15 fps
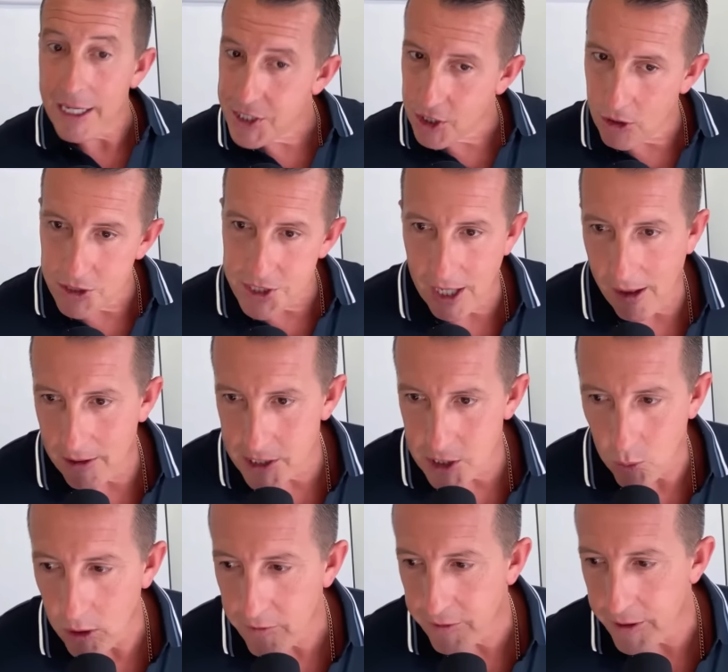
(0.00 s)
sure challenges will
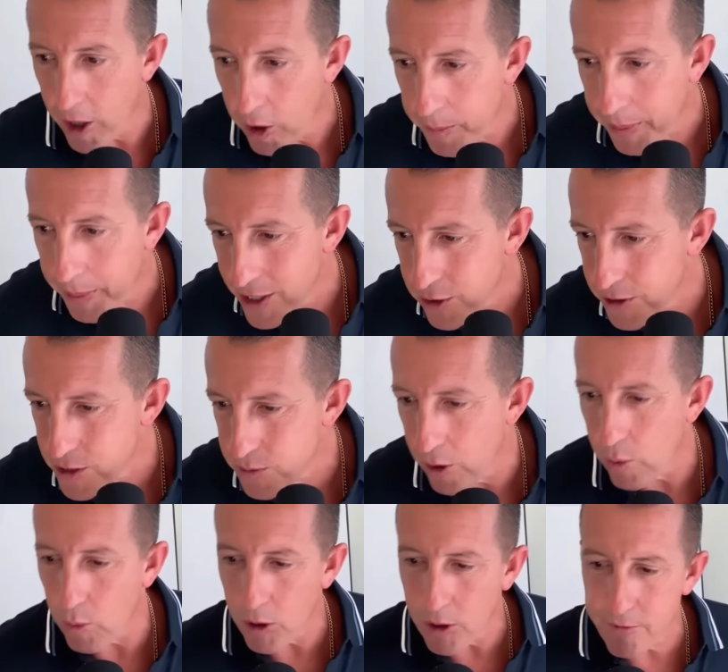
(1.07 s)
work for you. Oh, Pedro, this
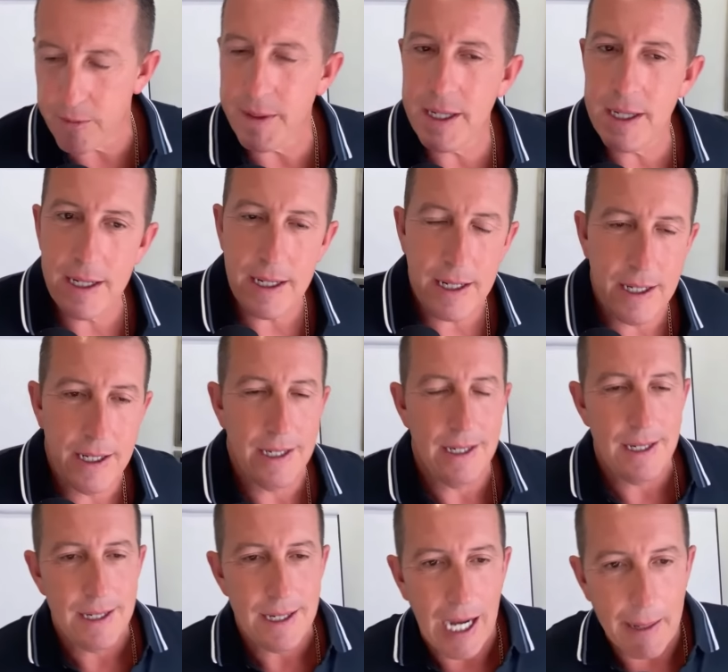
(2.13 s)
won't work for me.
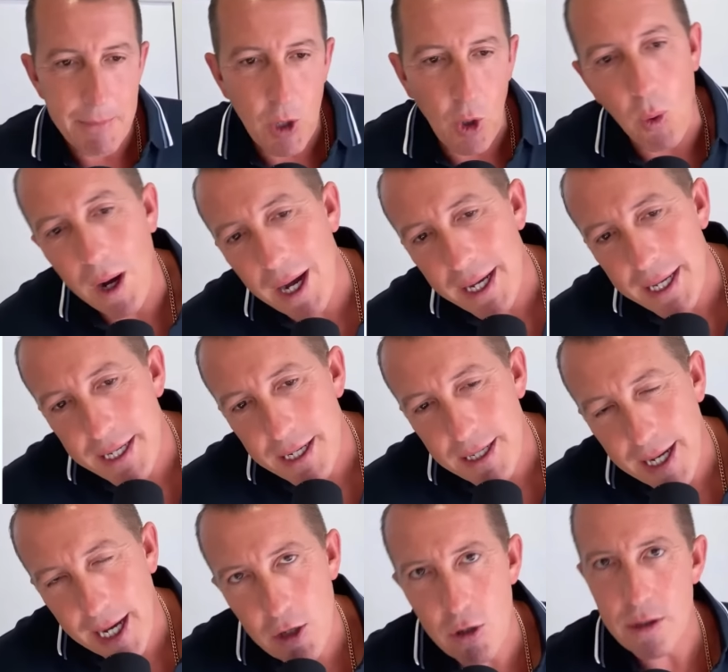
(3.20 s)
I'm quiet.
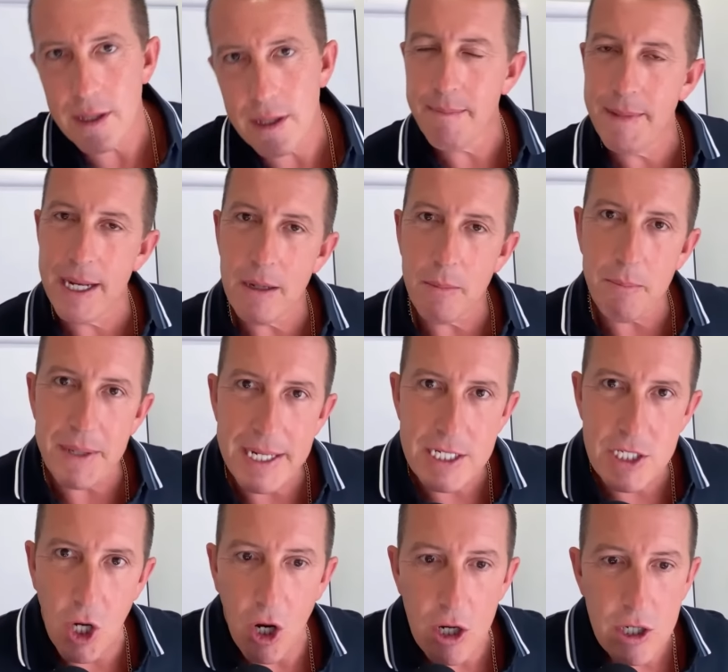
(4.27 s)
I'm not a big
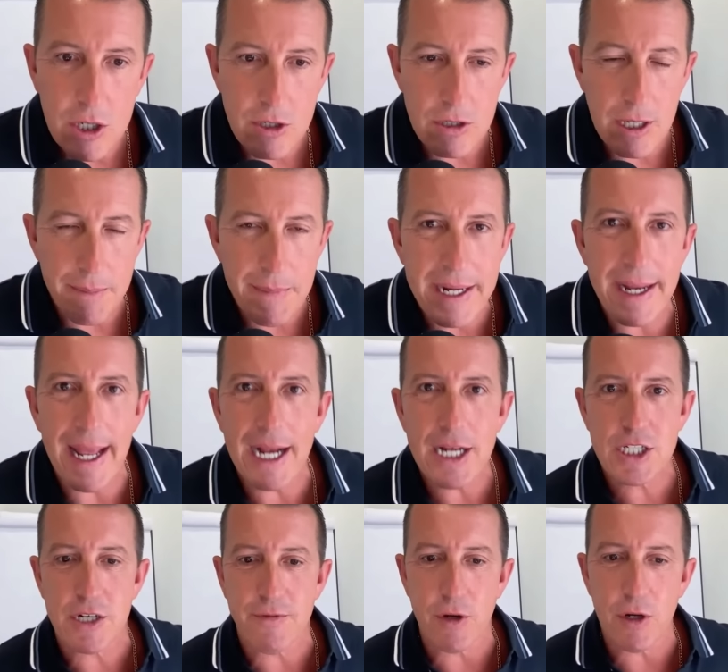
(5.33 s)
talker. I'm not an
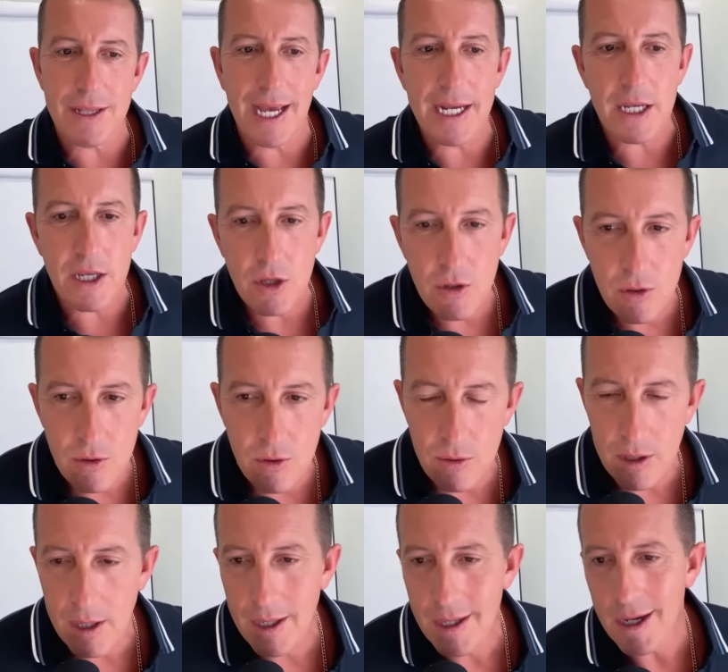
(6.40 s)
extrovert like you.
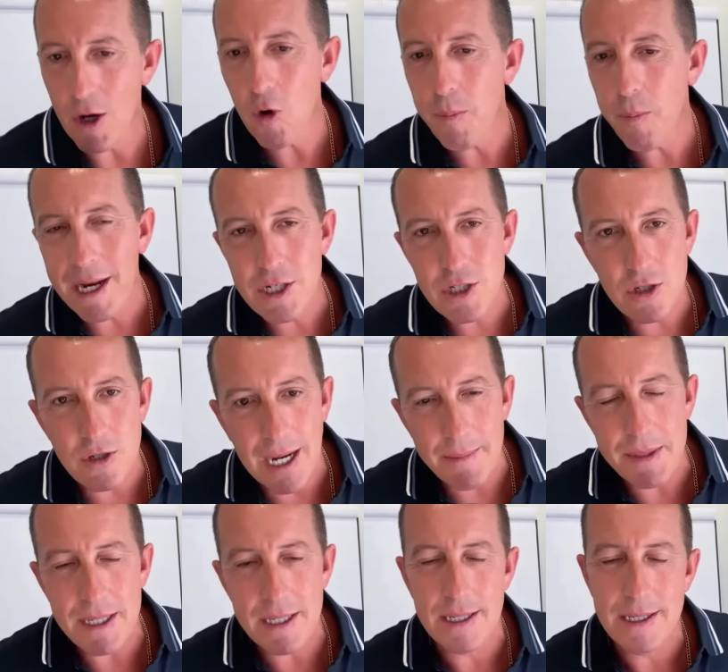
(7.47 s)
Oh, Pedro,
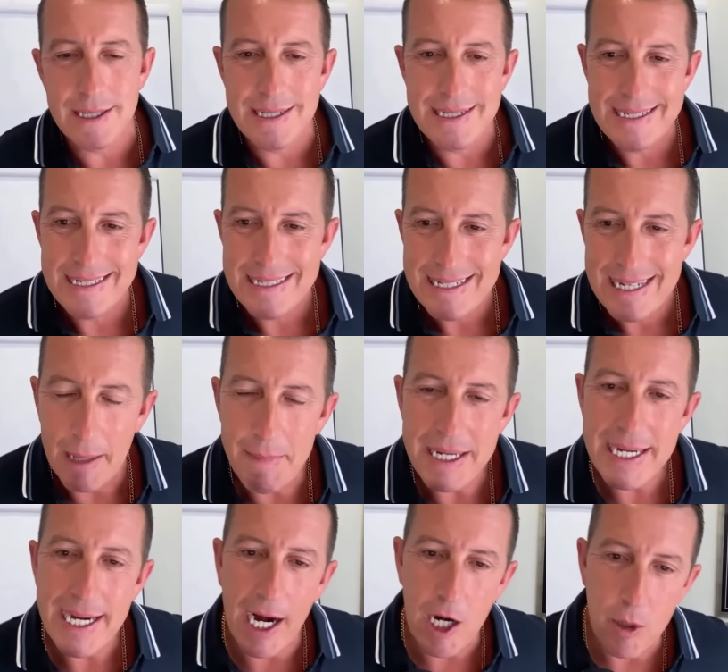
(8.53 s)
I'm a
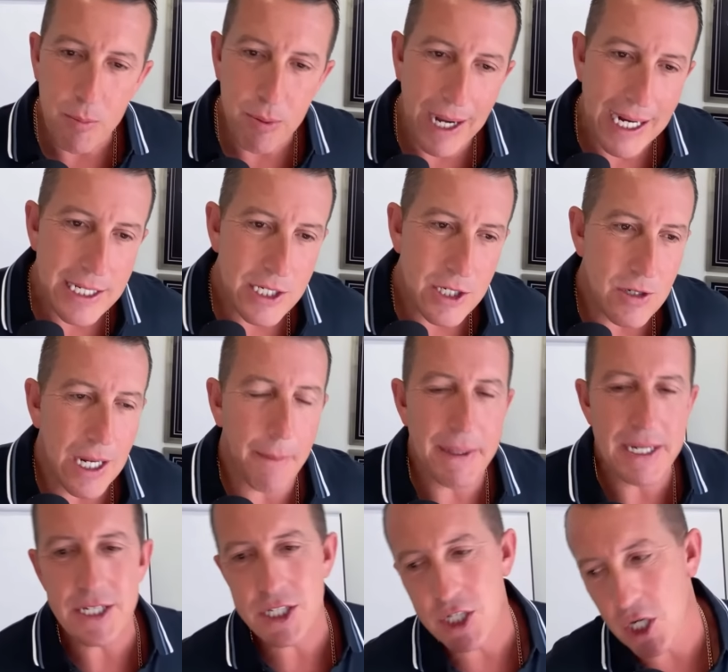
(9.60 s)
chiropractor. I'm
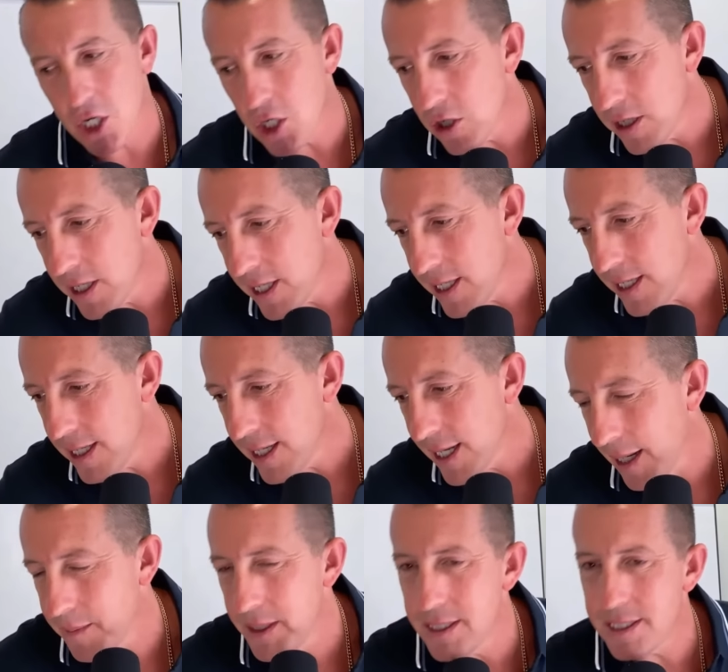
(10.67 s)
an attorney.
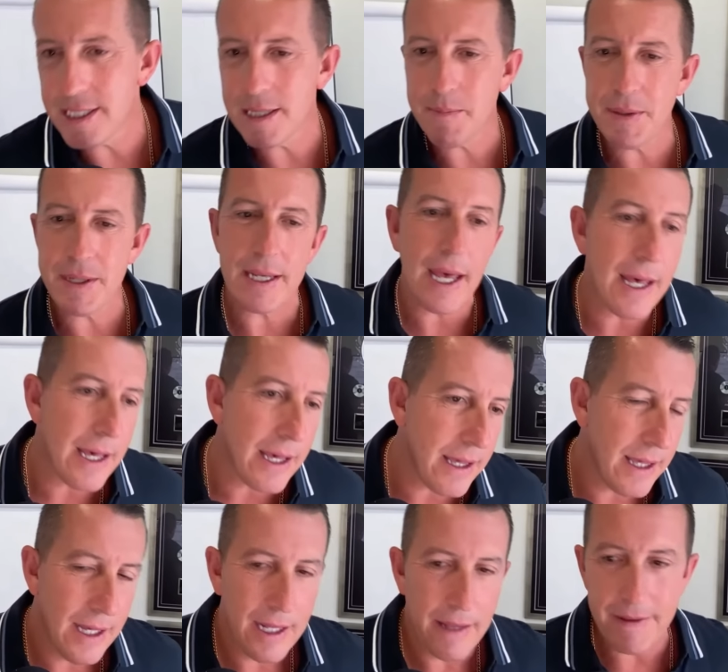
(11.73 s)
I'm a CPA.
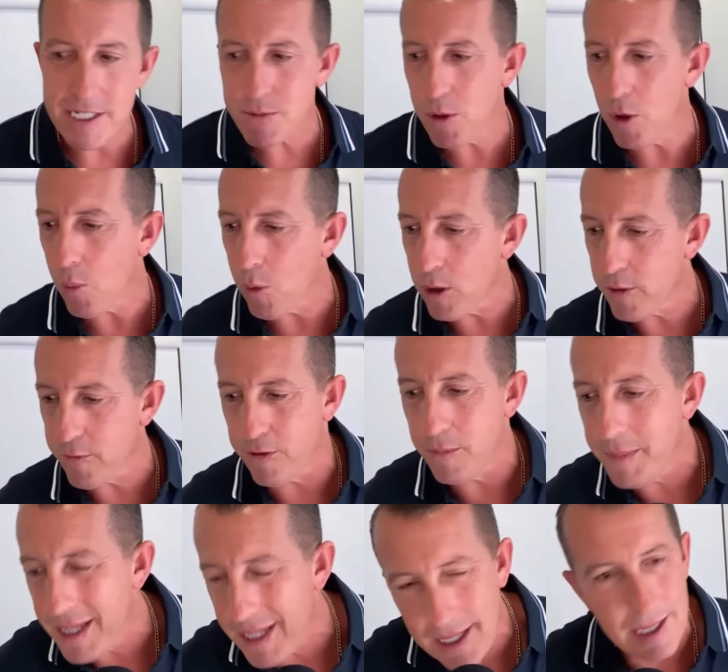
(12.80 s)
This won't work for
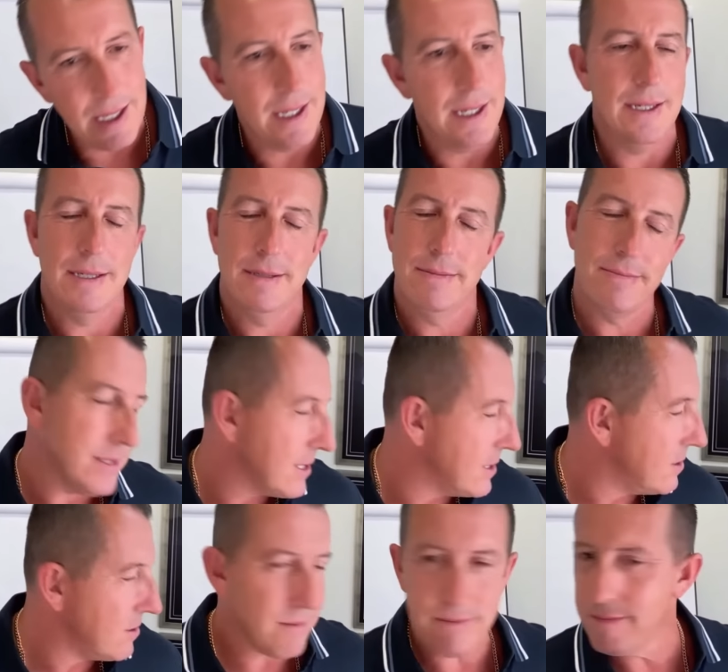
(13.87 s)
me.
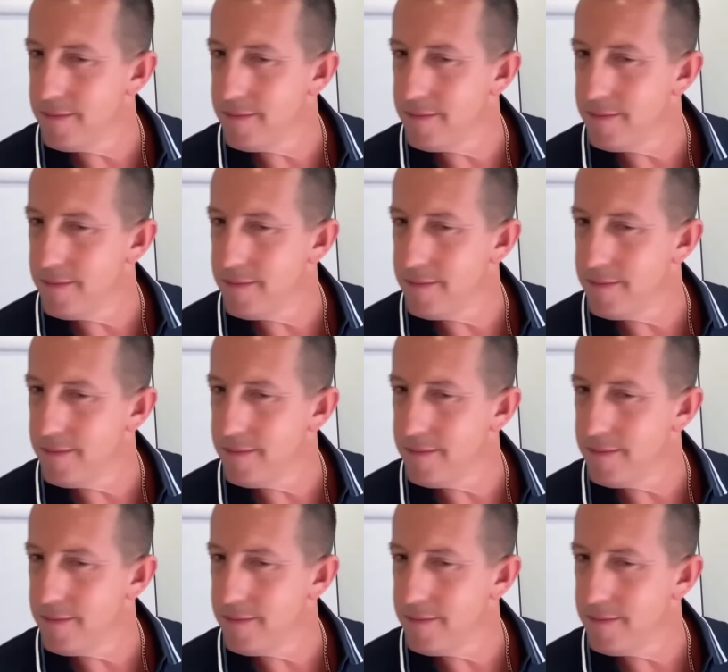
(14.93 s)
Dude,